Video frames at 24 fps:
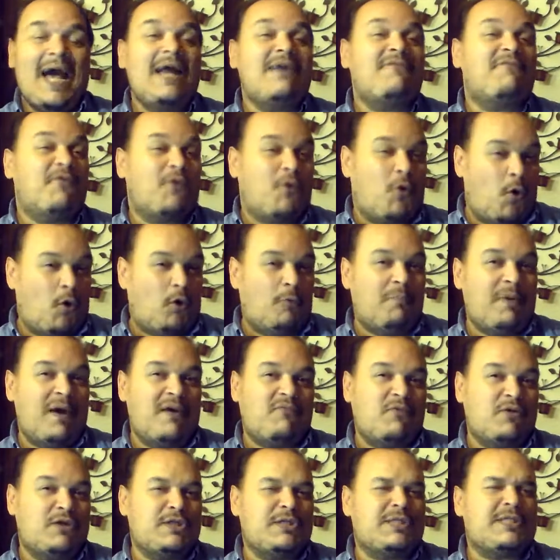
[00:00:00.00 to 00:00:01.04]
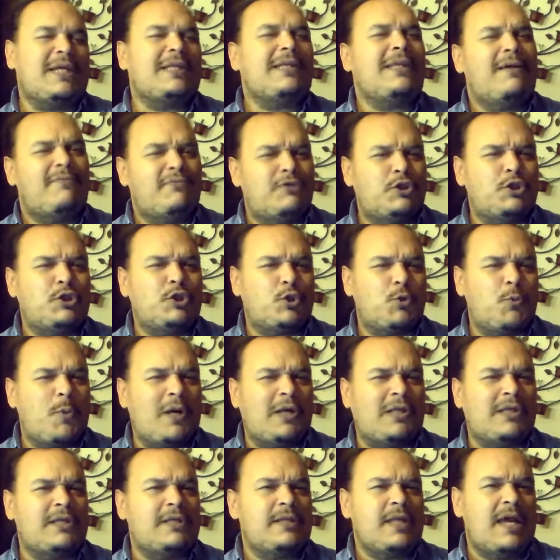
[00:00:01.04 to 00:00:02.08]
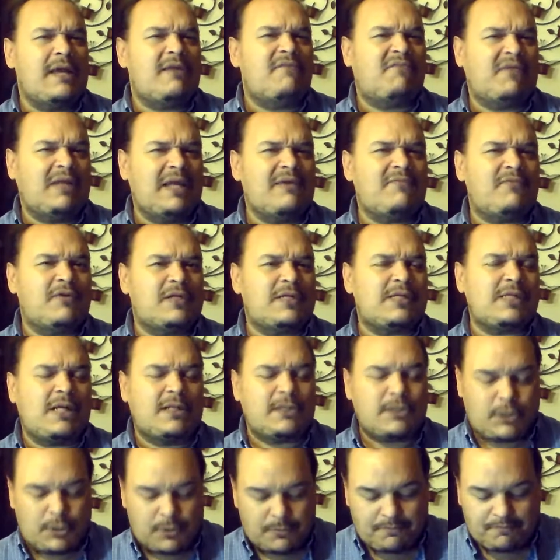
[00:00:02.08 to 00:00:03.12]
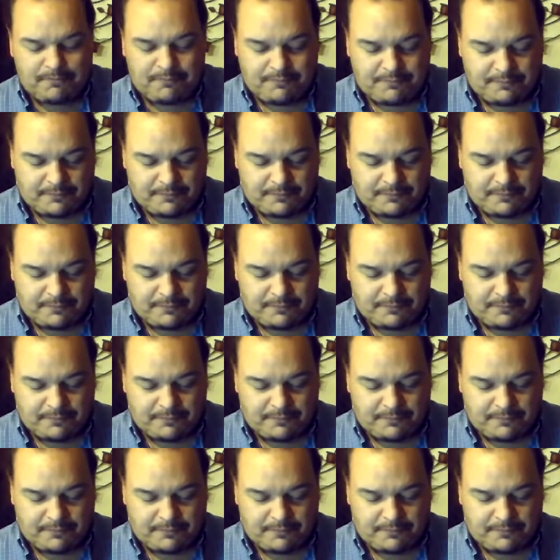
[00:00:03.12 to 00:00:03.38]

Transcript: And for cold beverages, I love ginger ale and, and flavored seltzer.